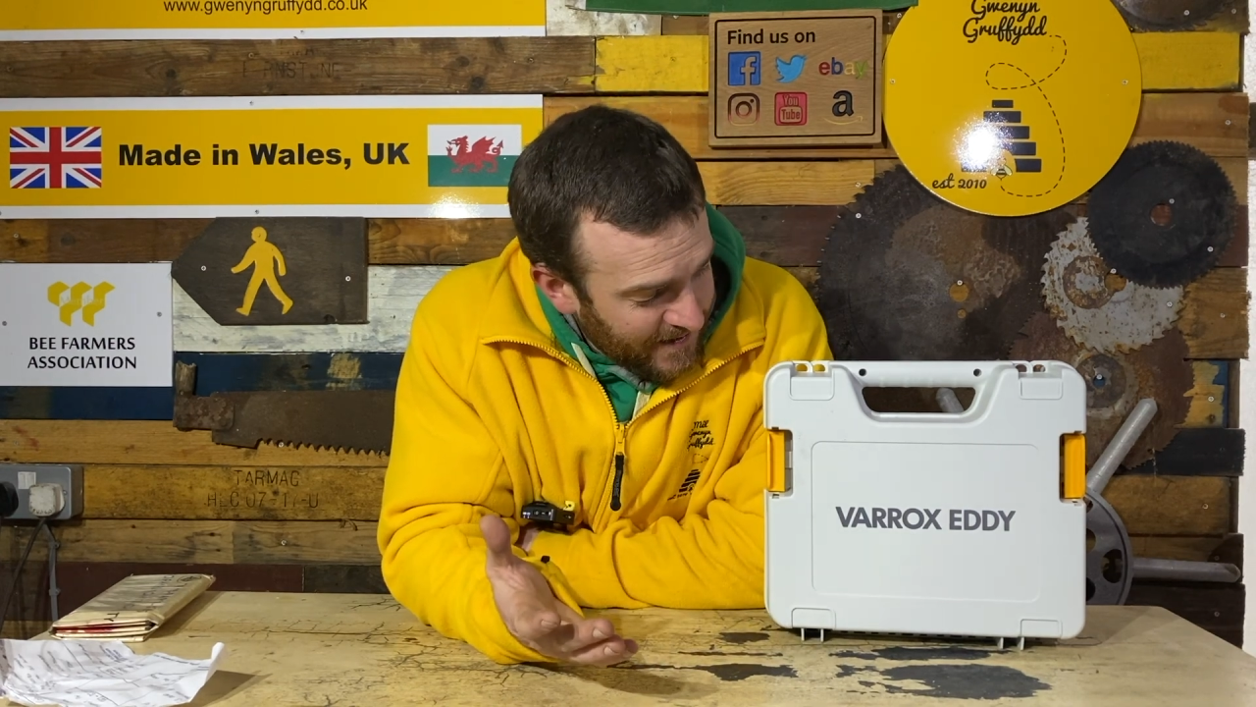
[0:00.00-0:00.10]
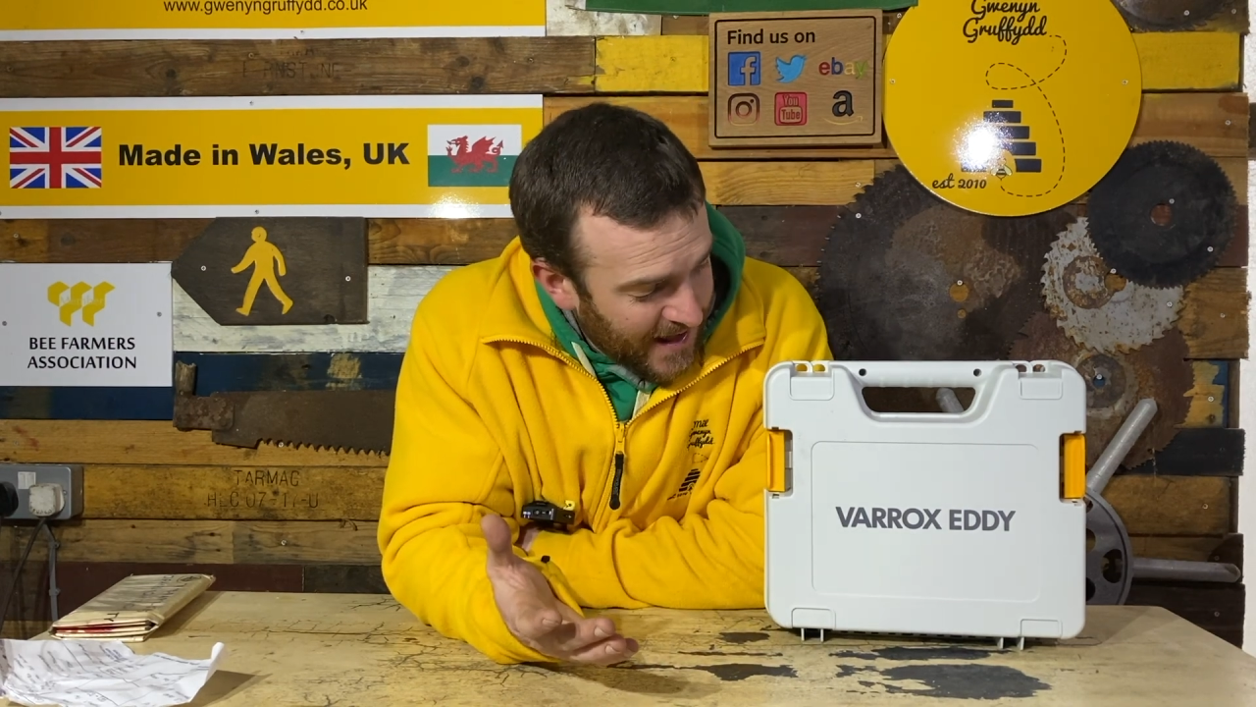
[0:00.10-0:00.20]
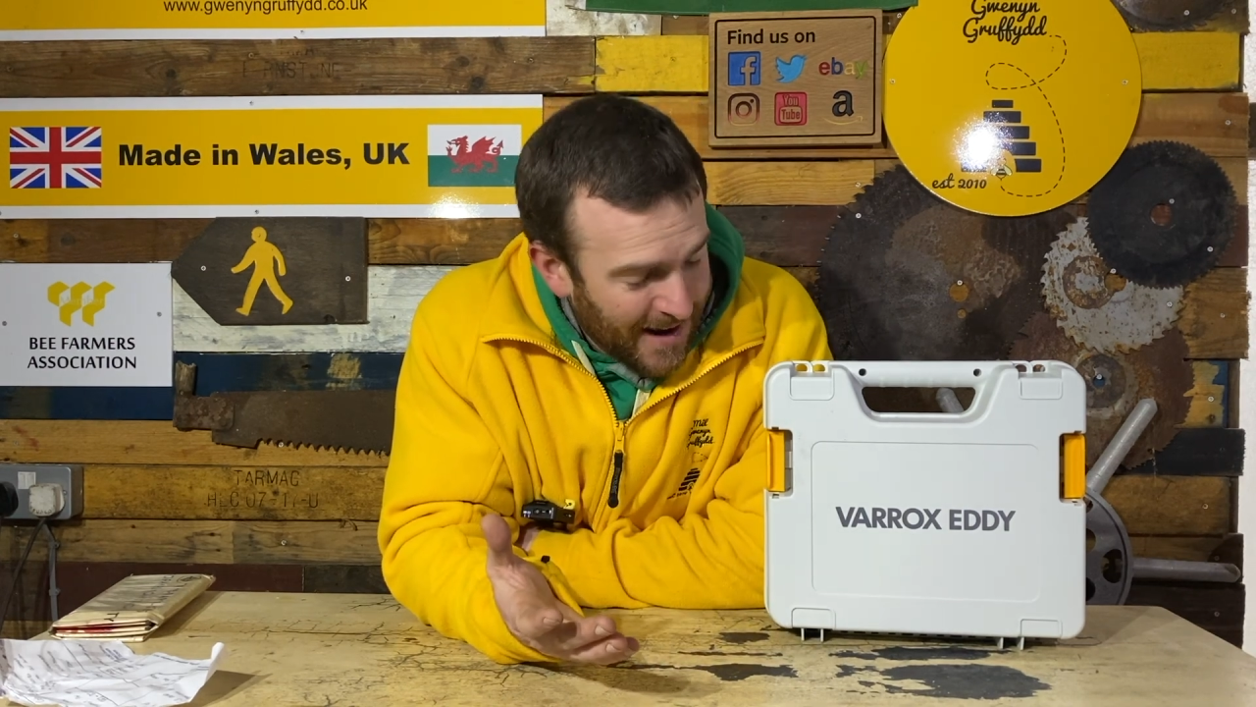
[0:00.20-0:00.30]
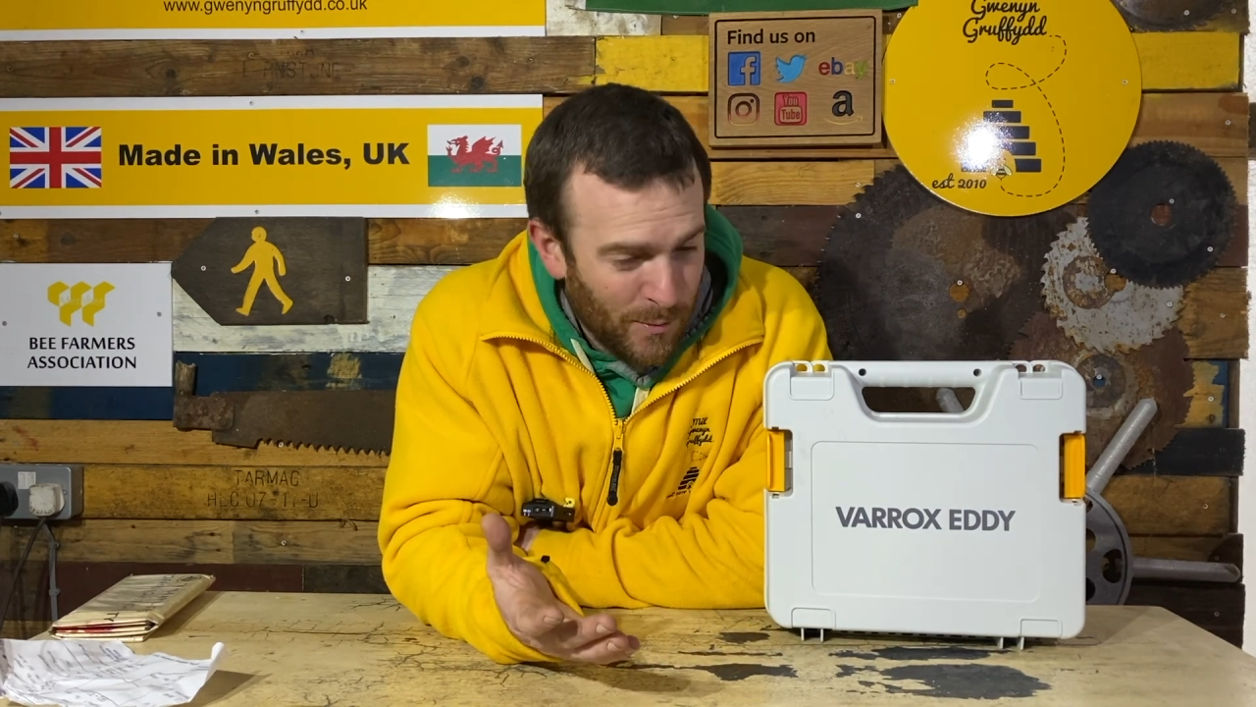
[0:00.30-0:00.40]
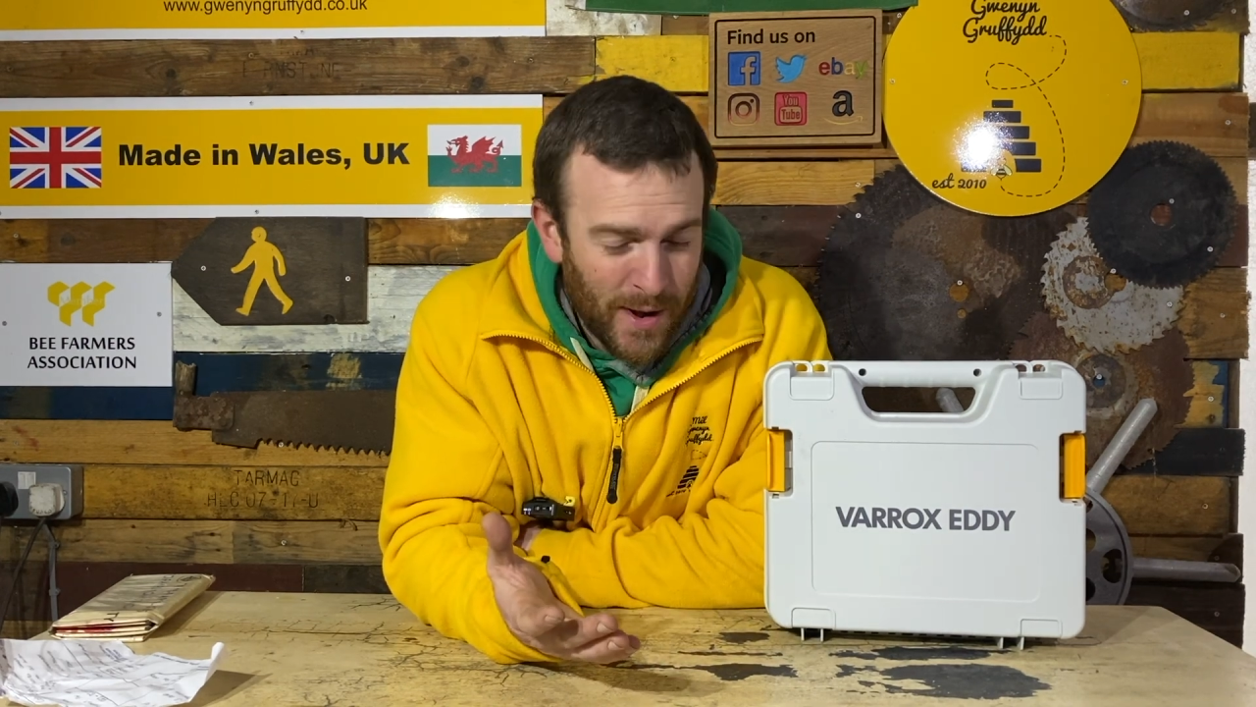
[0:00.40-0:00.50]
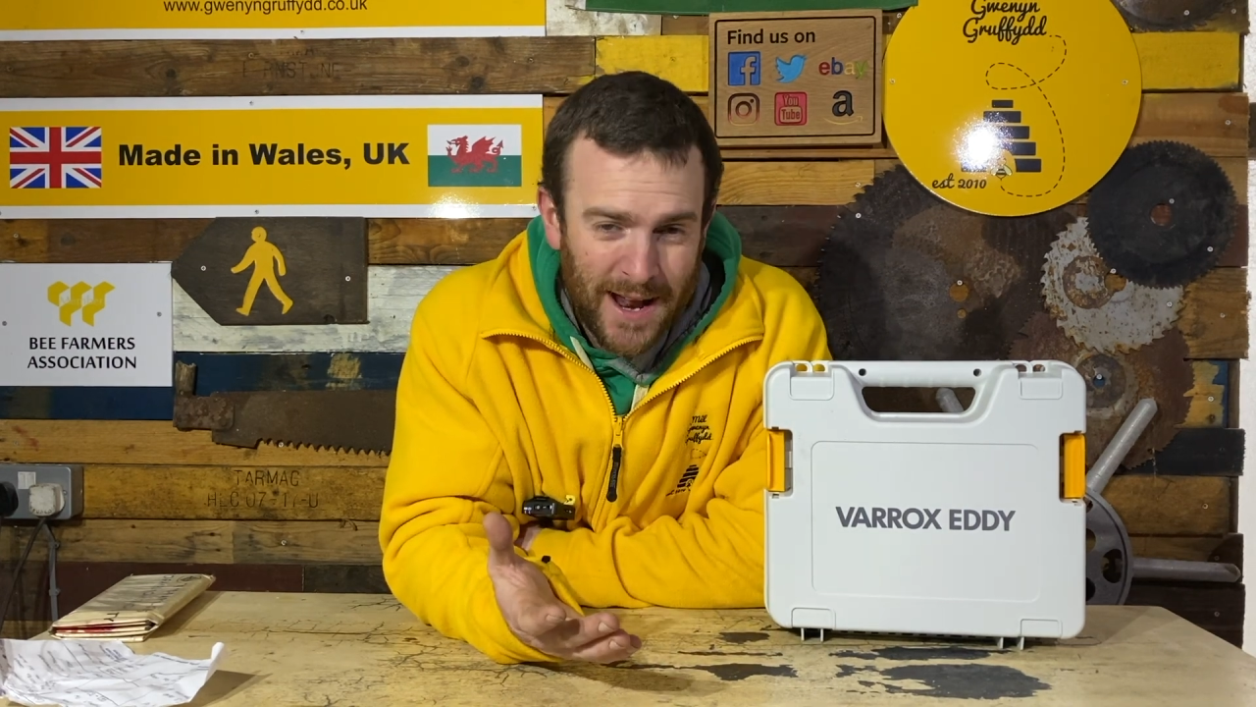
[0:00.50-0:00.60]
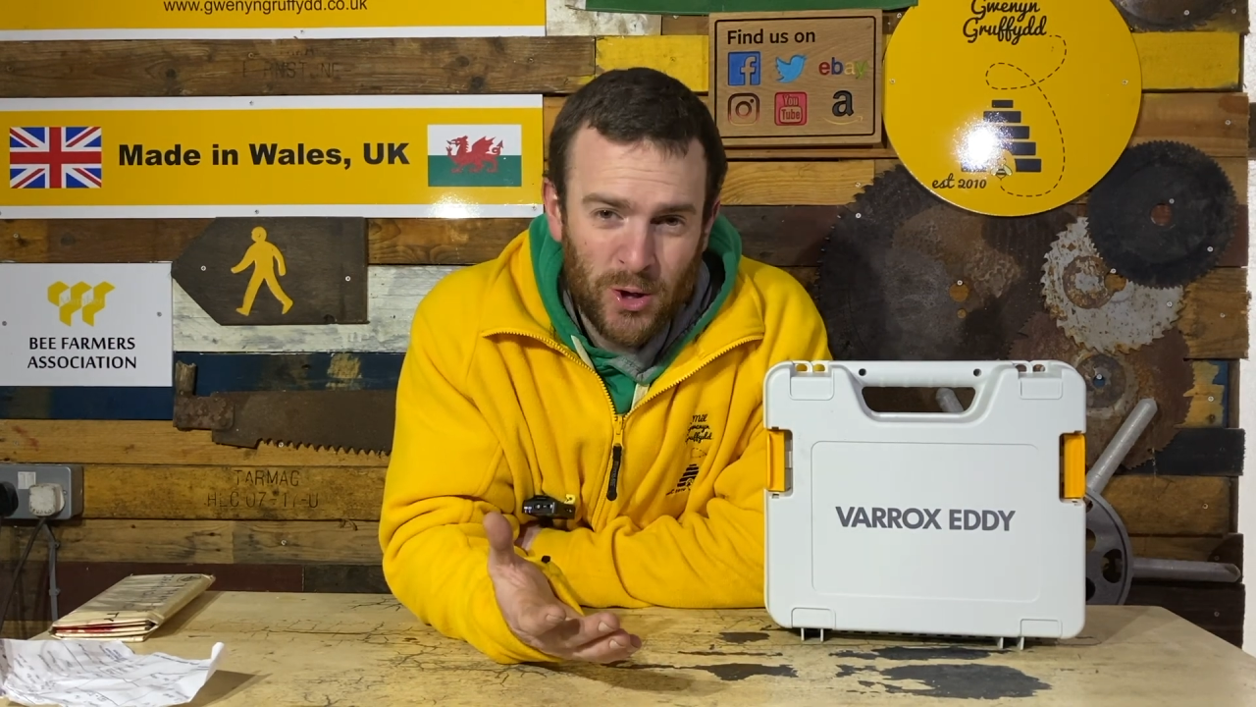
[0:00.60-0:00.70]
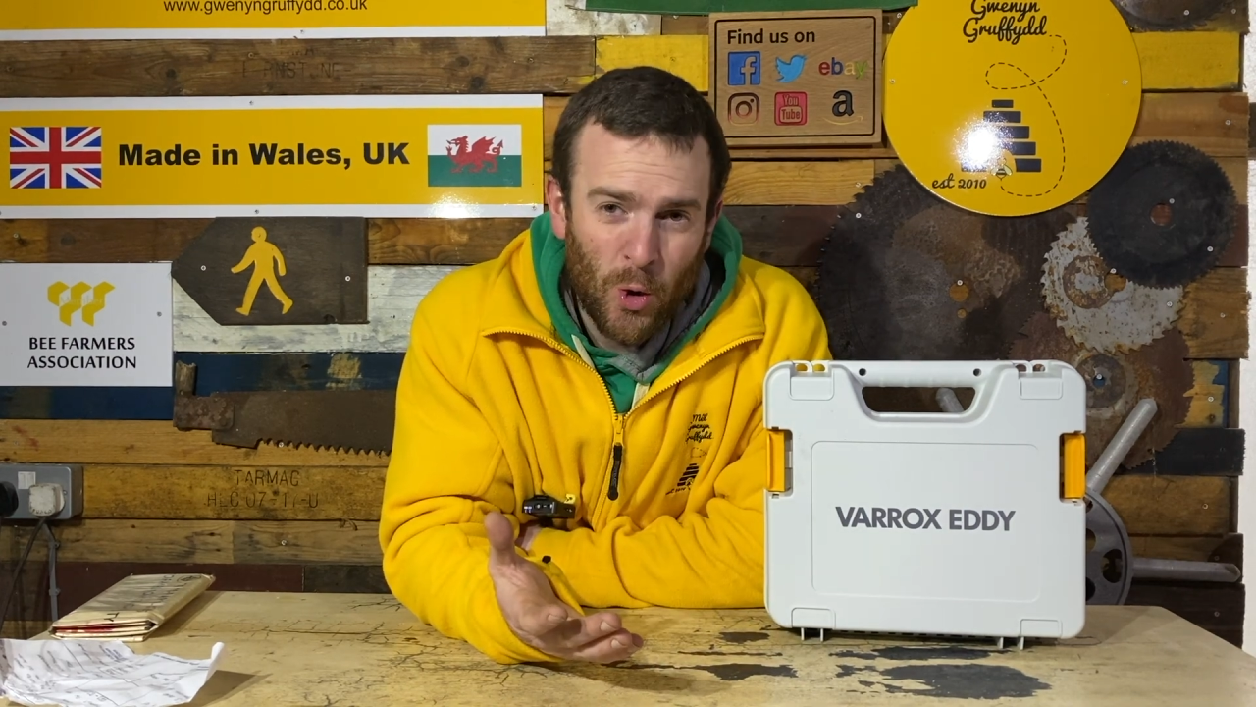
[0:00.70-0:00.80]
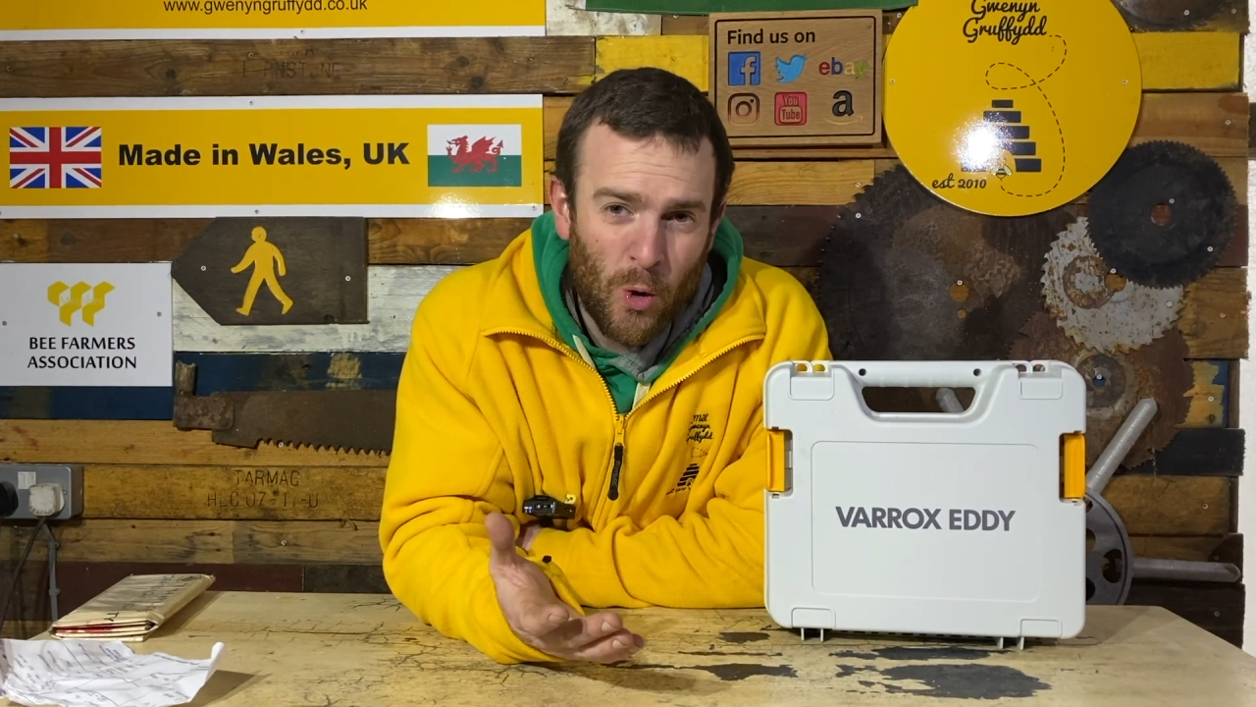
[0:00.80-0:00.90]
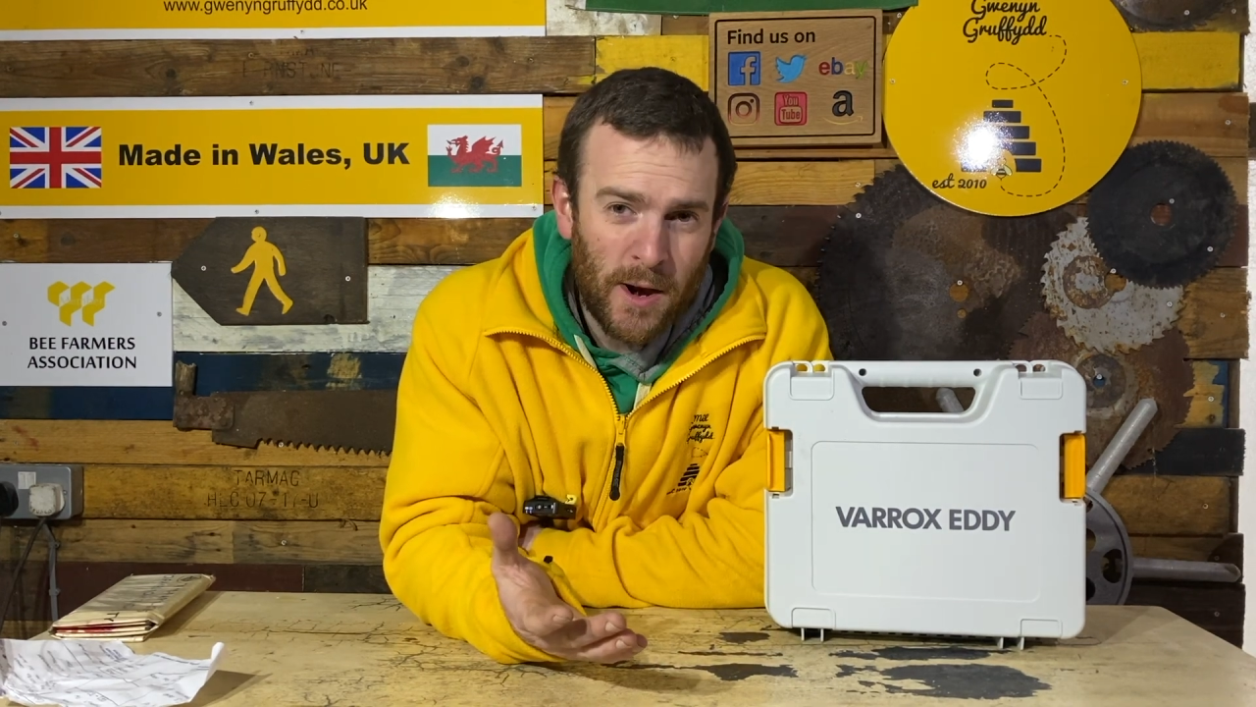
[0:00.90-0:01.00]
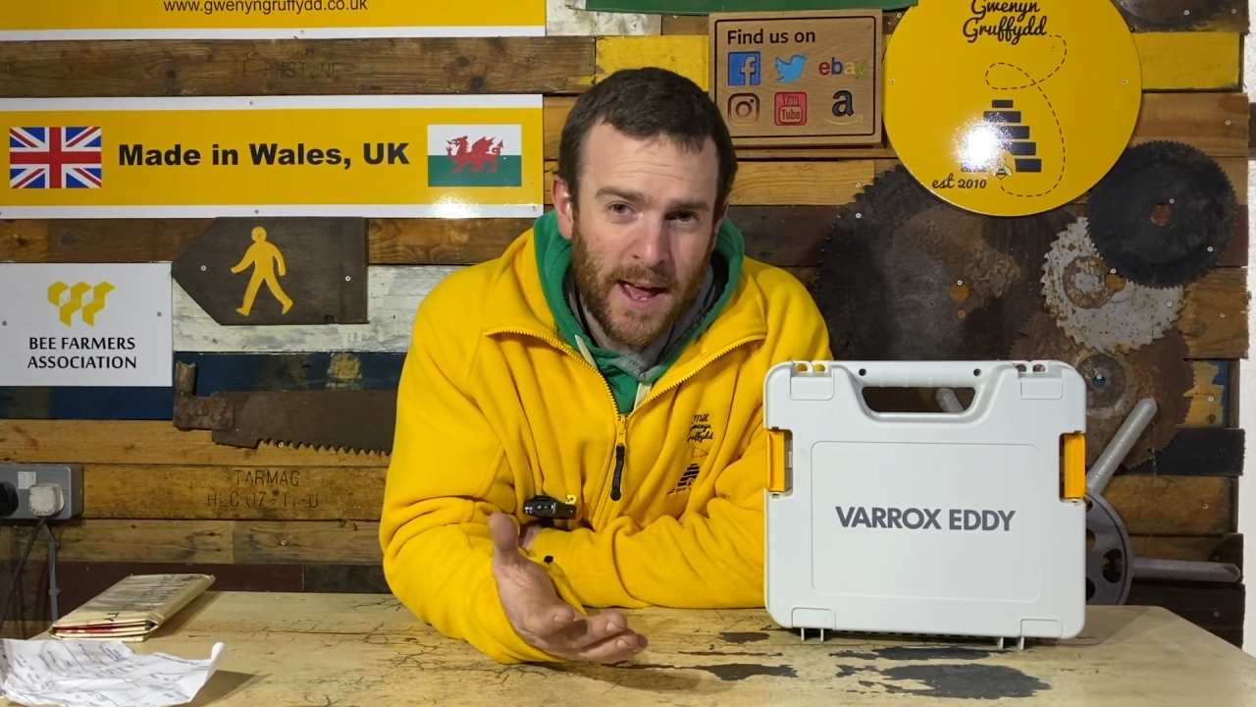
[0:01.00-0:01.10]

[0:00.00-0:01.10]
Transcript: that what I don't